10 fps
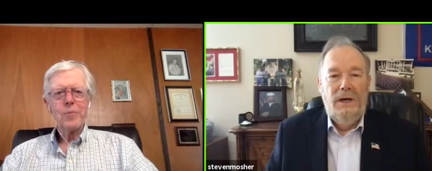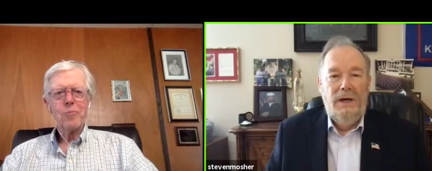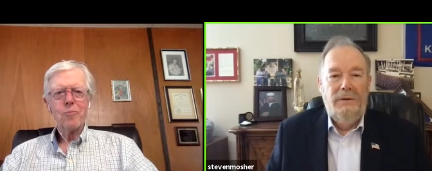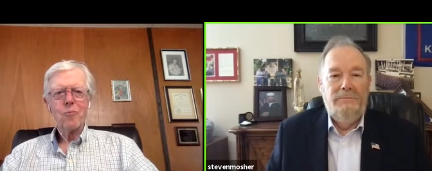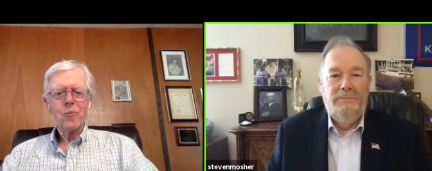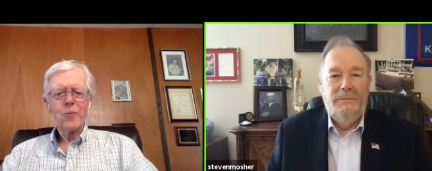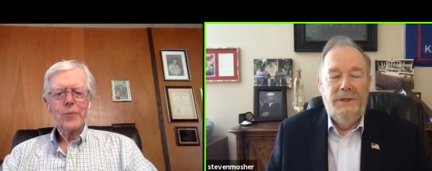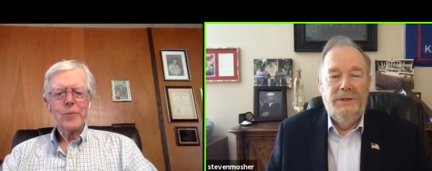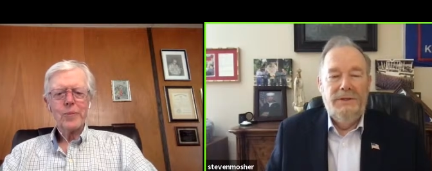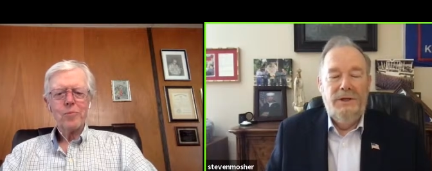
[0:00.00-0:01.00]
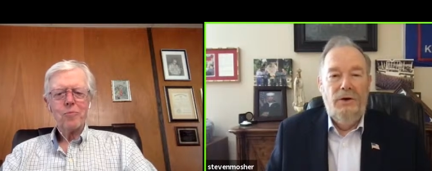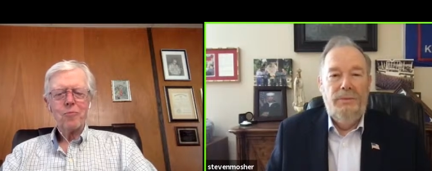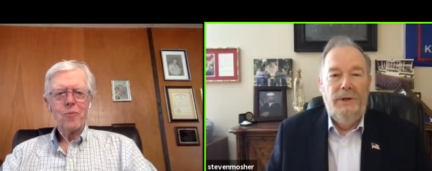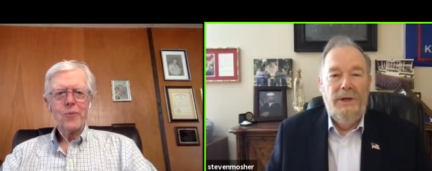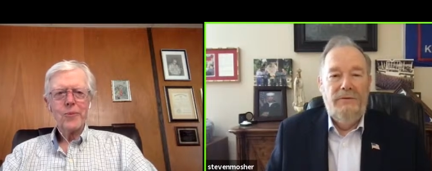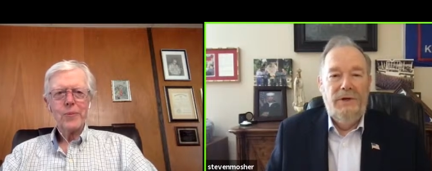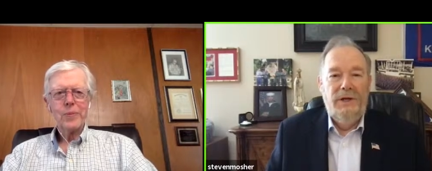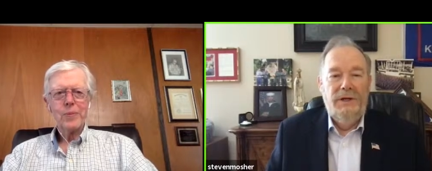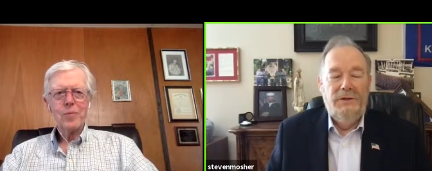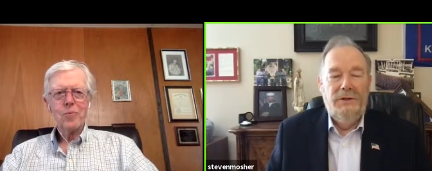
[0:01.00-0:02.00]
Speaker 1: um, is an open
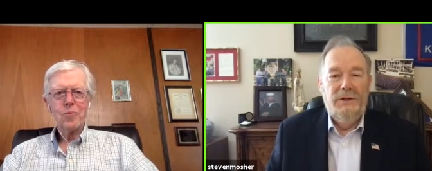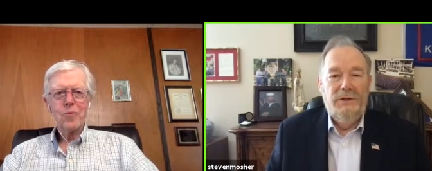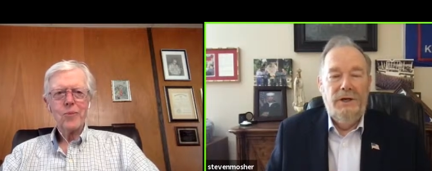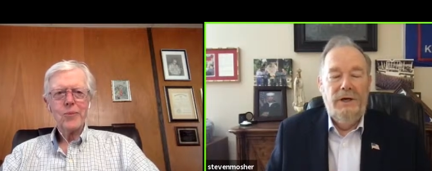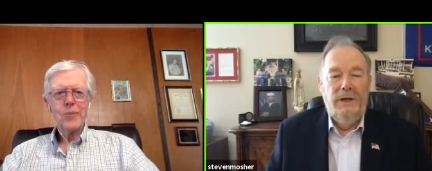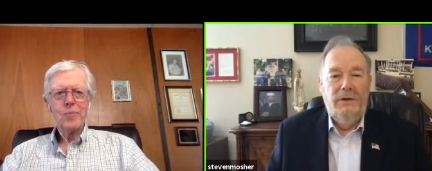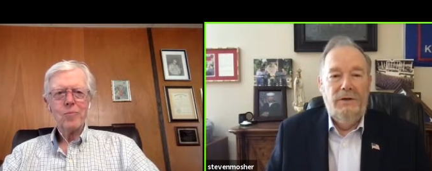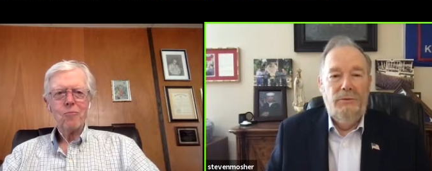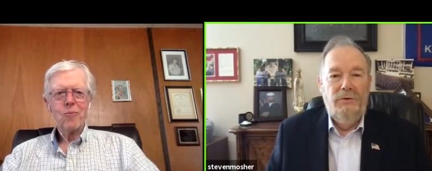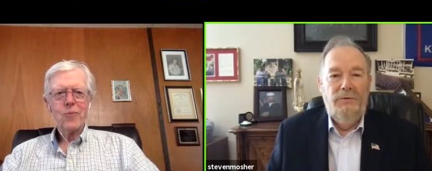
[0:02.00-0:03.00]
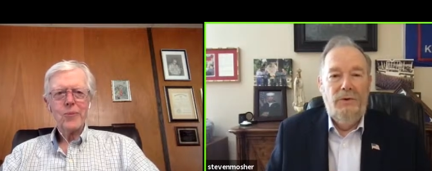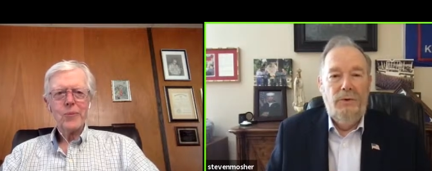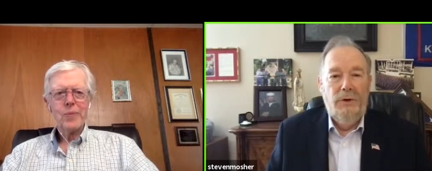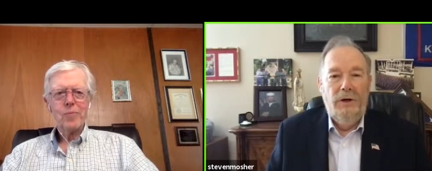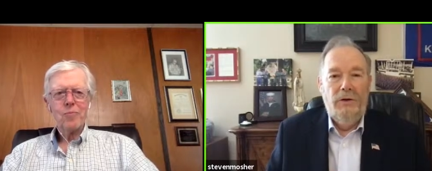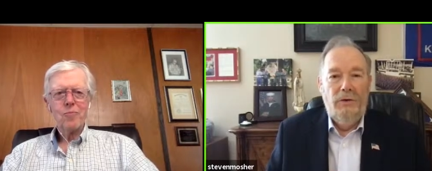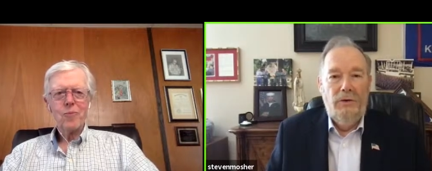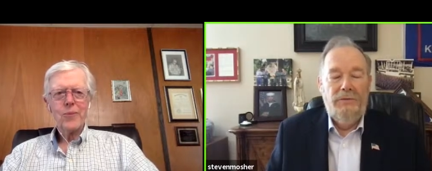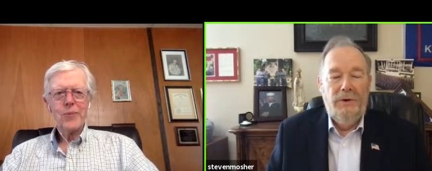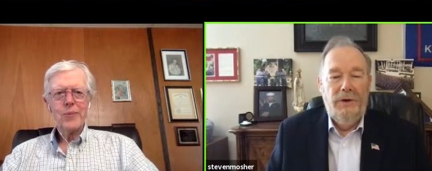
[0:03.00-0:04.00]
invitation to China to move forward on
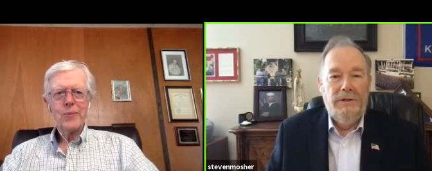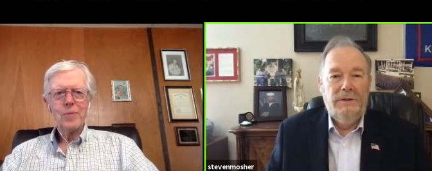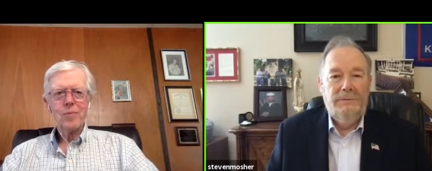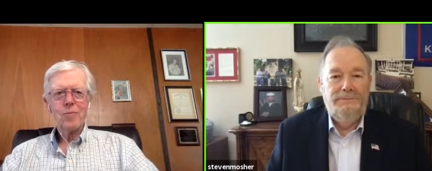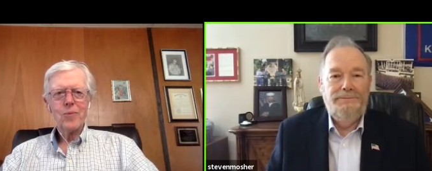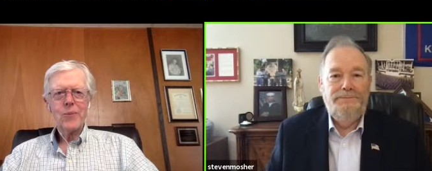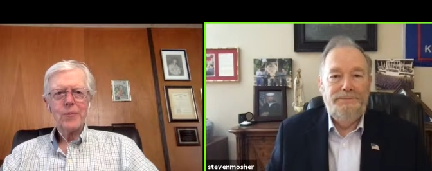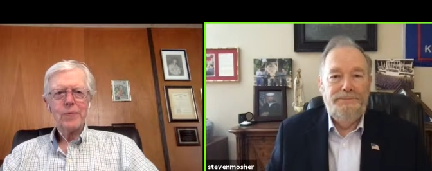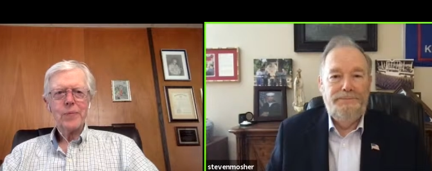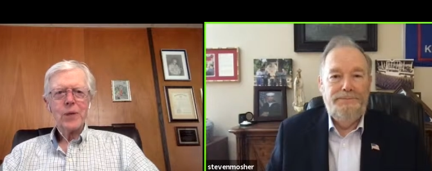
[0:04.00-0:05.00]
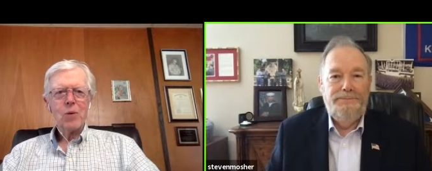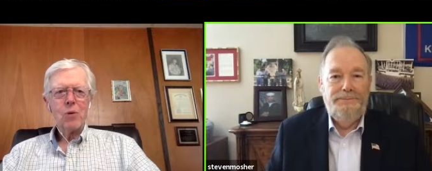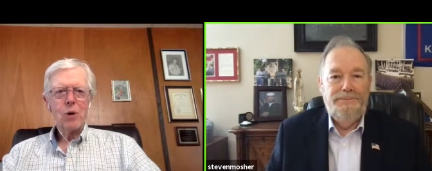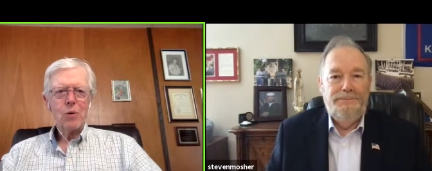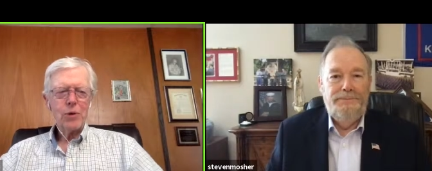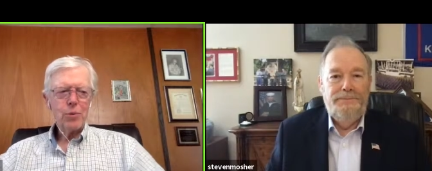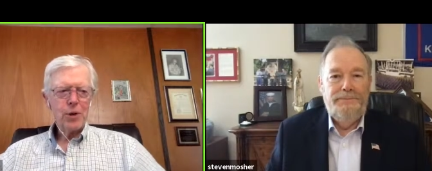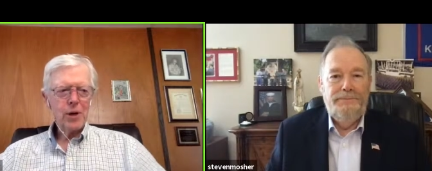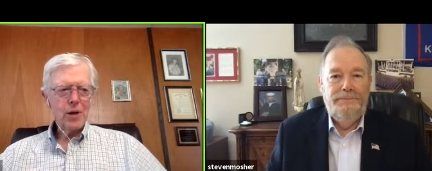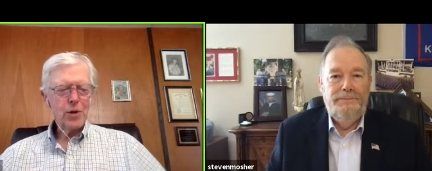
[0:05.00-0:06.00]
all fronts.
Speaker 2: Well, with
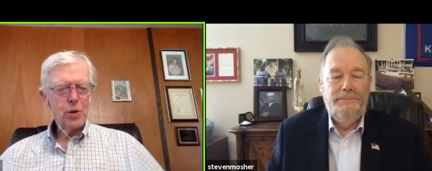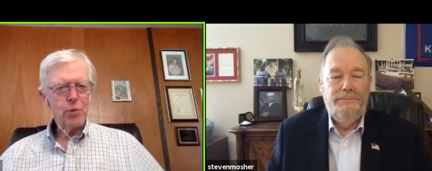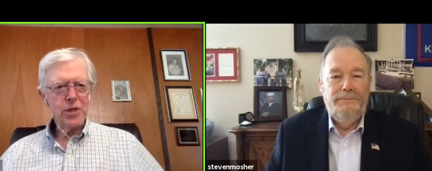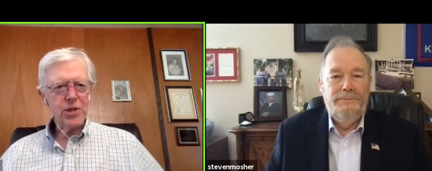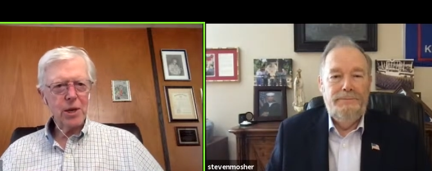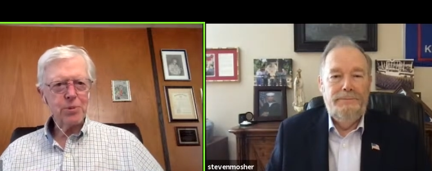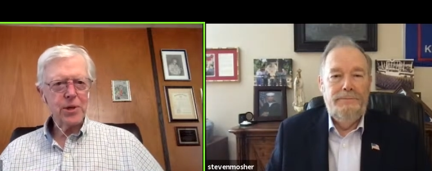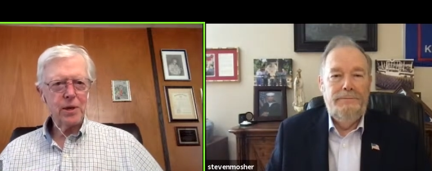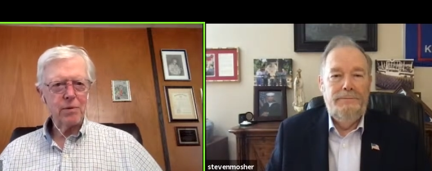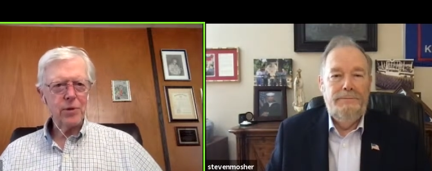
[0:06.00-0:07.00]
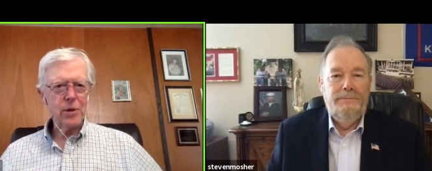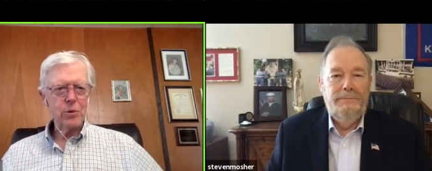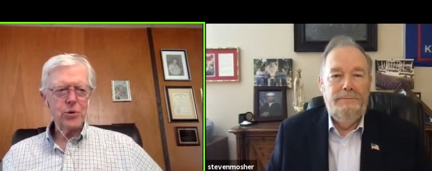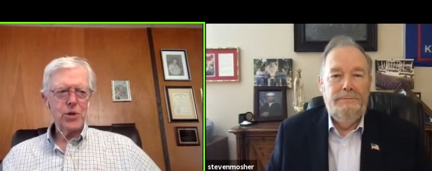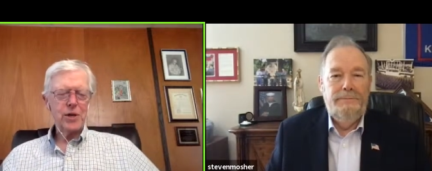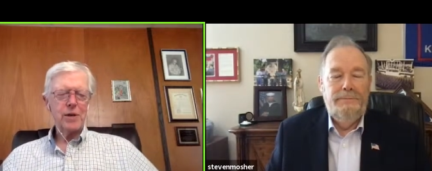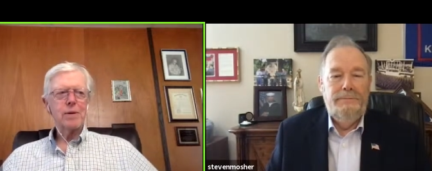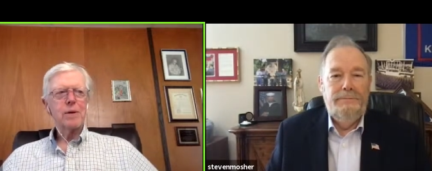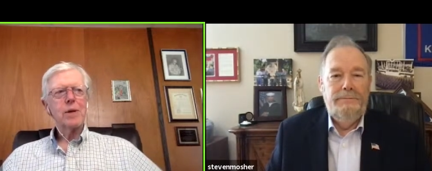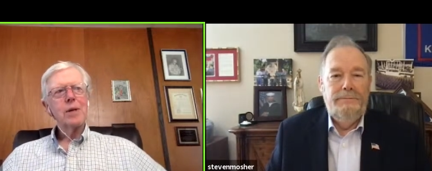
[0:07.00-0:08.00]
regard to the reception of those uh,
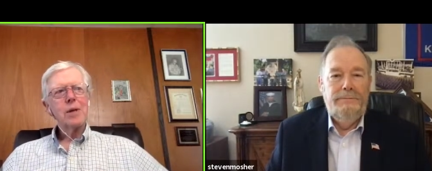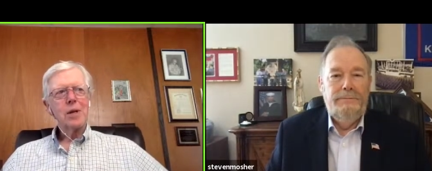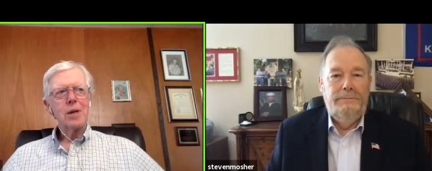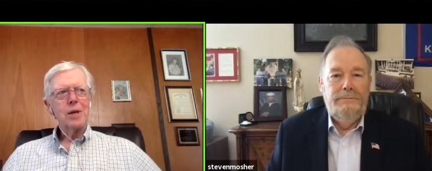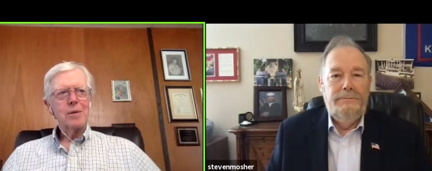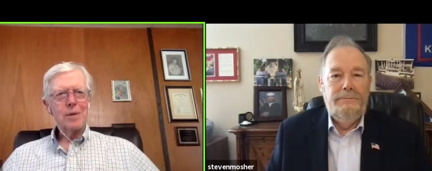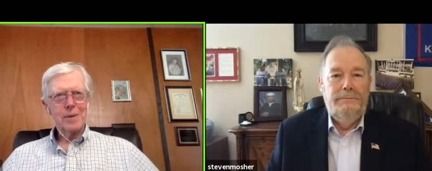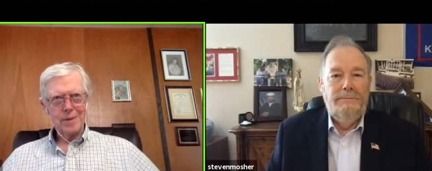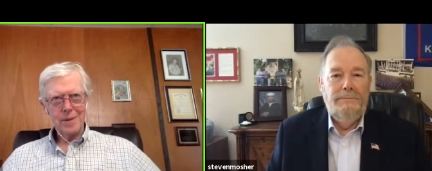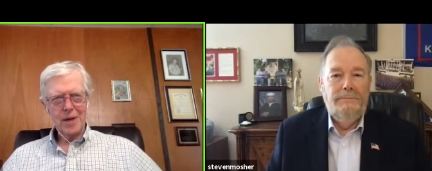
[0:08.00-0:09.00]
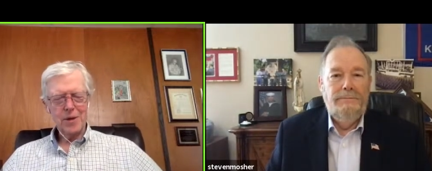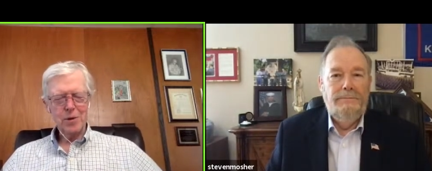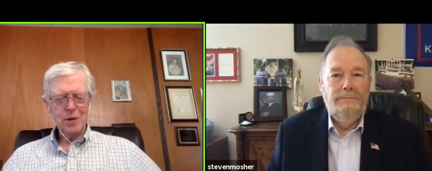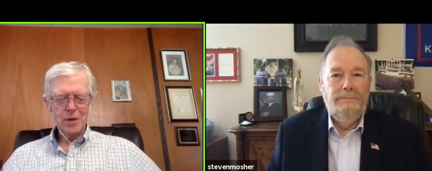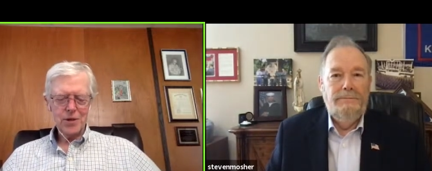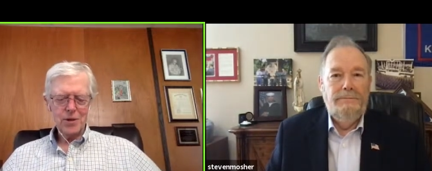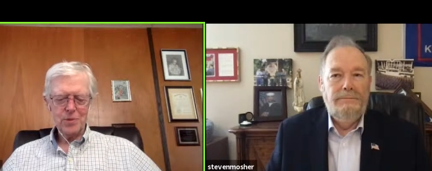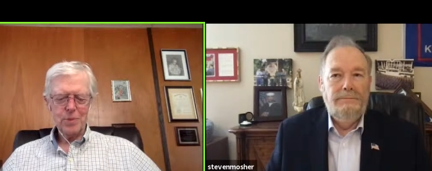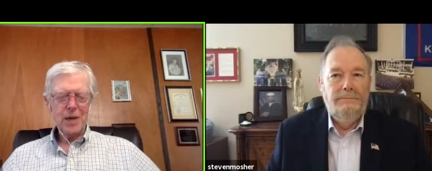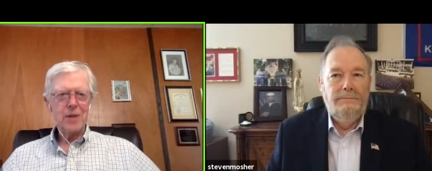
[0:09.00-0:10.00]
uh, utterances
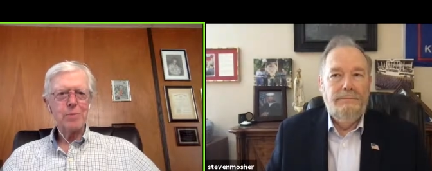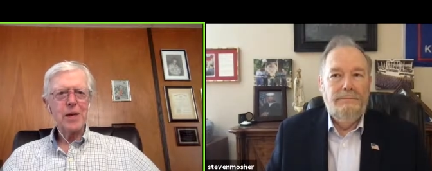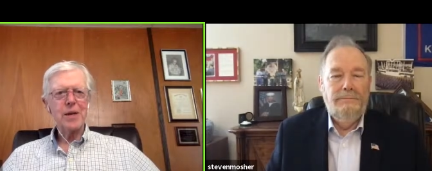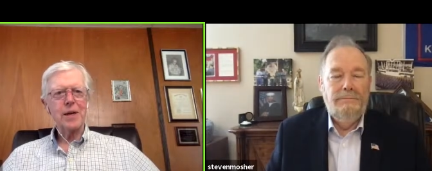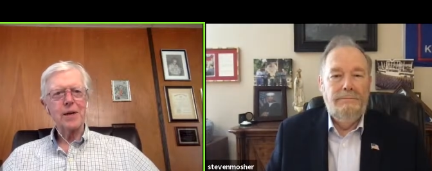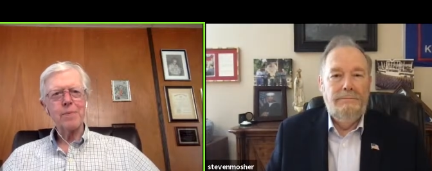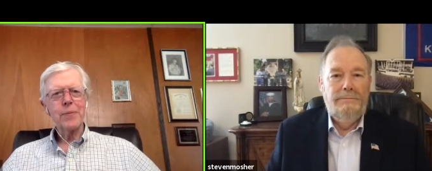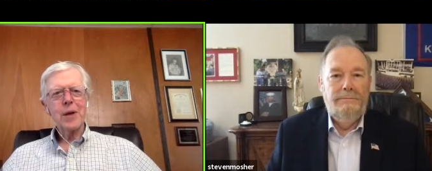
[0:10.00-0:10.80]
by the media,